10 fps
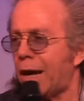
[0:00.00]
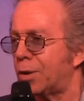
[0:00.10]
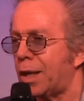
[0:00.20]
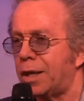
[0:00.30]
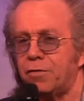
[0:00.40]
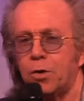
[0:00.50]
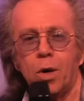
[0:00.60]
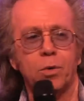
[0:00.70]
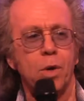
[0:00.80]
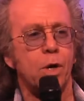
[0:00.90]
How would that even
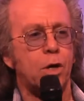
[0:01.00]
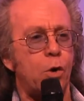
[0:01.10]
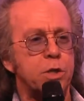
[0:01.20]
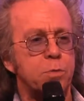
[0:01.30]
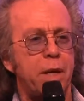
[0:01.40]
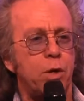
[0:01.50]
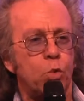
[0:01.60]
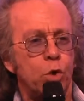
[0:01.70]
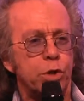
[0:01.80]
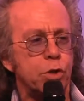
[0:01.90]
work? What were coats made
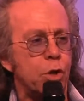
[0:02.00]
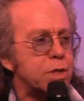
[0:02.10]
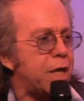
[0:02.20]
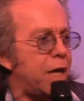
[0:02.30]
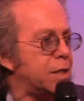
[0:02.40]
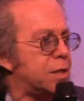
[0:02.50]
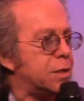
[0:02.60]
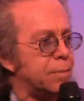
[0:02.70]
of wood in those days?